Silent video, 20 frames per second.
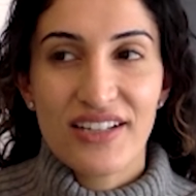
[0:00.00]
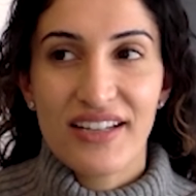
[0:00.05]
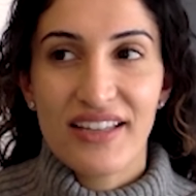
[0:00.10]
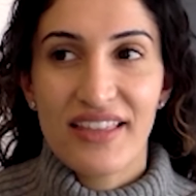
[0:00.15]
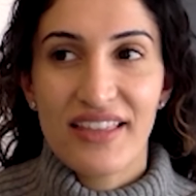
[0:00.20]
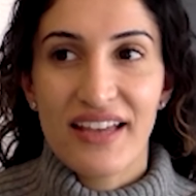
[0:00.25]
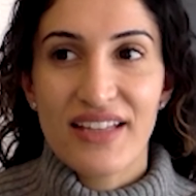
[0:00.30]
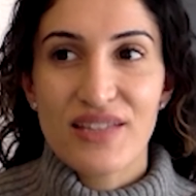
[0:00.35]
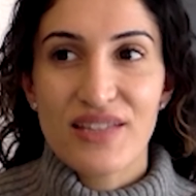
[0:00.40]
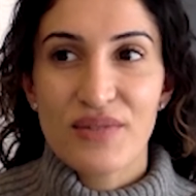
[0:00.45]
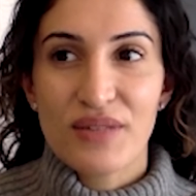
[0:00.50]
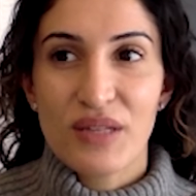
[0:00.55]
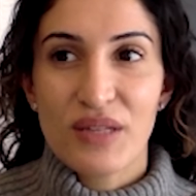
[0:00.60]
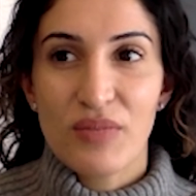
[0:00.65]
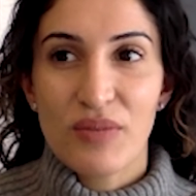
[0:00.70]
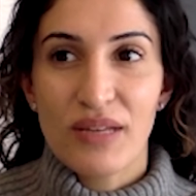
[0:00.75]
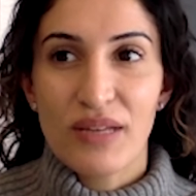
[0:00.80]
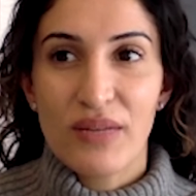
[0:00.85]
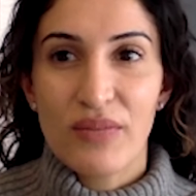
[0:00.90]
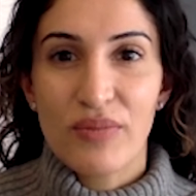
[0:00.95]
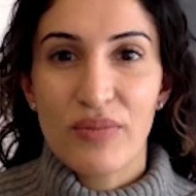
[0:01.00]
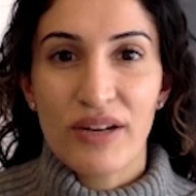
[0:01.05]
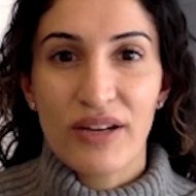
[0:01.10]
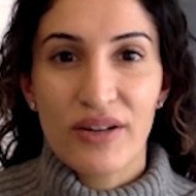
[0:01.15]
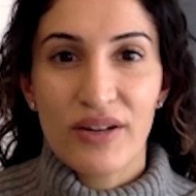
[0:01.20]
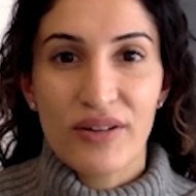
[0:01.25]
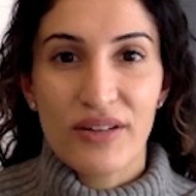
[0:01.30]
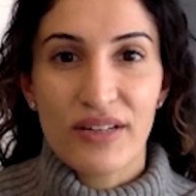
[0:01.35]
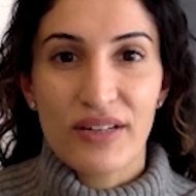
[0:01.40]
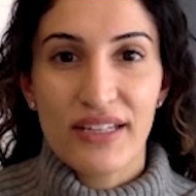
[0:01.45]
And that's really been a
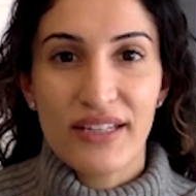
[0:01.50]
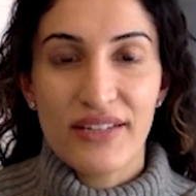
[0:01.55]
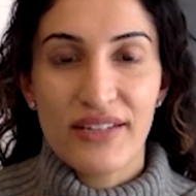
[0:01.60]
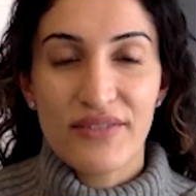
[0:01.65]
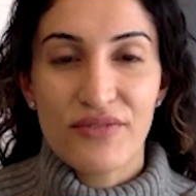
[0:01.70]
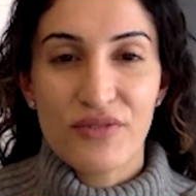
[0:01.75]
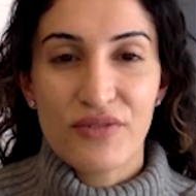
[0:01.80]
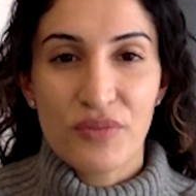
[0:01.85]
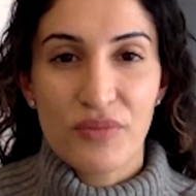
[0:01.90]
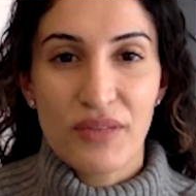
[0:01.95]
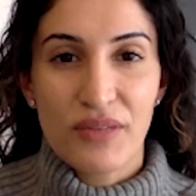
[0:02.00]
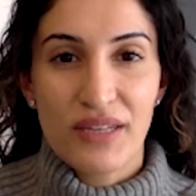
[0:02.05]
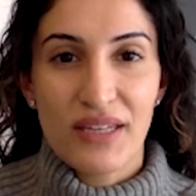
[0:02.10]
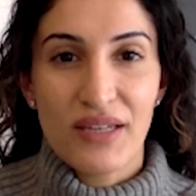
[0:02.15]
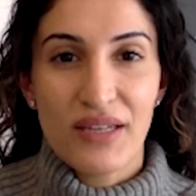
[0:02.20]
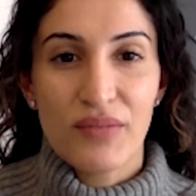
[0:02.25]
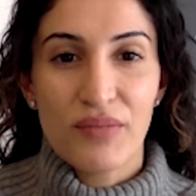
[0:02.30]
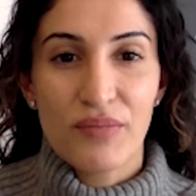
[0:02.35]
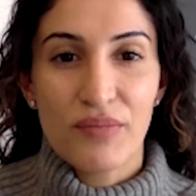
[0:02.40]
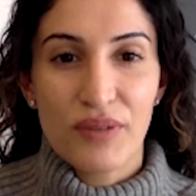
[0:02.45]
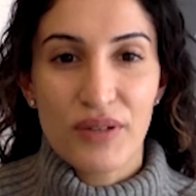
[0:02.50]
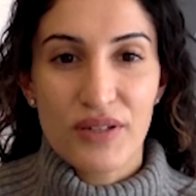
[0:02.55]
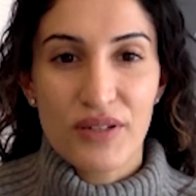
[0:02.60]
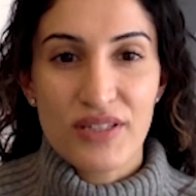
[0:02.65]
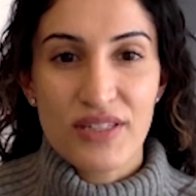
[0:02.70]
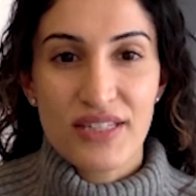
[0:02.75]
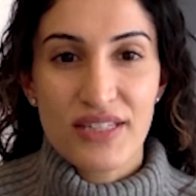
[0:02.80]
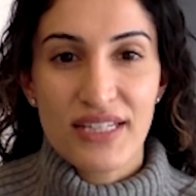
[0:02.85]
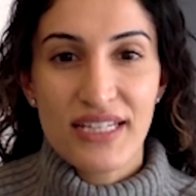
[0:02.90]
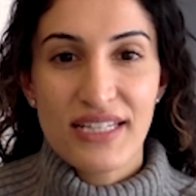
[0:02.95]
priority for me
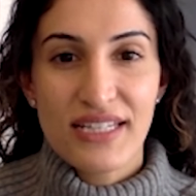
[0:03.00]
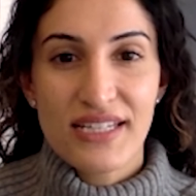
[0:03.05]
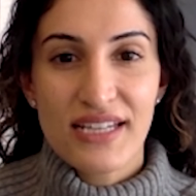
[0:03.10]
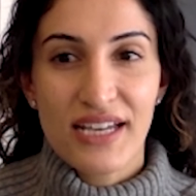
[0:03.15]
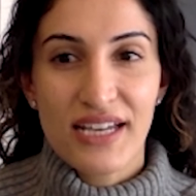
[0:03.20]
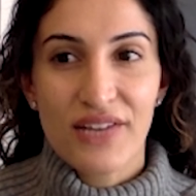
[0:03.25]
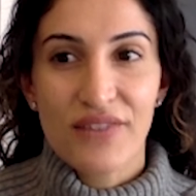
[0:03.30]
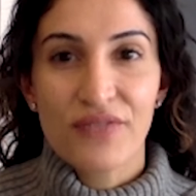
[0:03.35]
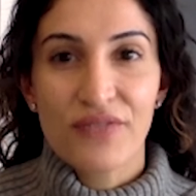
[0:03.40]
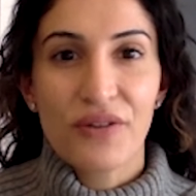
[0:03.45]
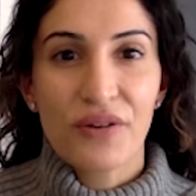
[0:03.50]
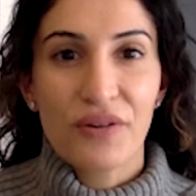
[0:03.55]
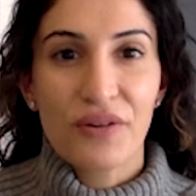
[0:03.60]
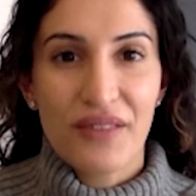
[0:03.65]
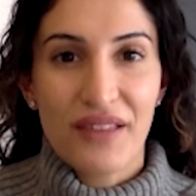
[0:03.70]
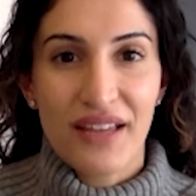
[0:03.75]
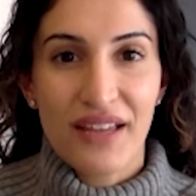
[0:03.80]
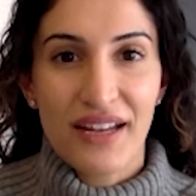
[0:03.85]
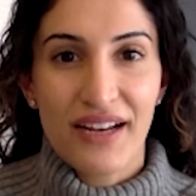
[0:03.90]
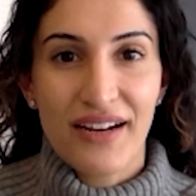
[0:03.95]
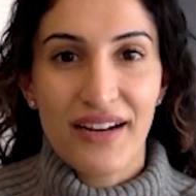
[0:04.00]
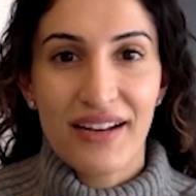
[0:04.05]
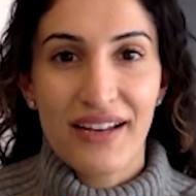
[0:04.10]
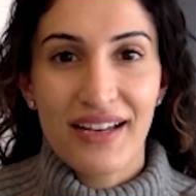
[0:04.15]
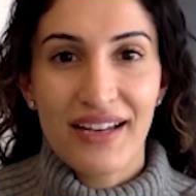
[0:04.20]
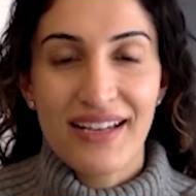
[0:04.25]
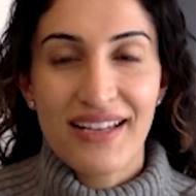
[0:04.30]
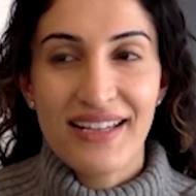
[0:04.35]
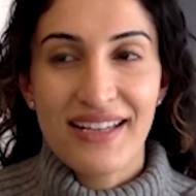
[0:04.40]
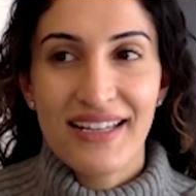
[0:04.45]
personally to kind of grow in that
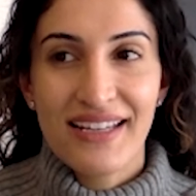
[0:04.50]
area,